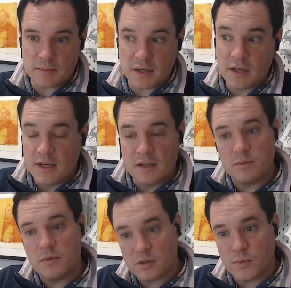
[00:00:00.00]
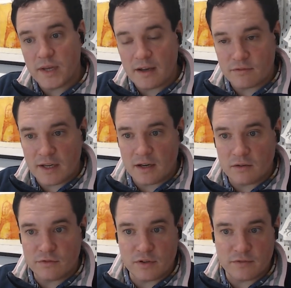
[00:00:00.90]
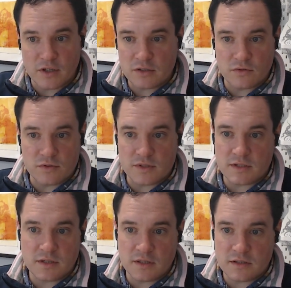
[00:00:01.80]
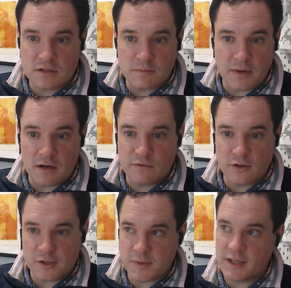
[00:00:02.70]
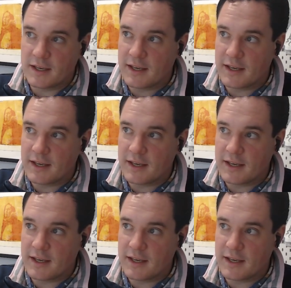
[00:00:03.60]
But the model we have now for the verticals is super helpful because we can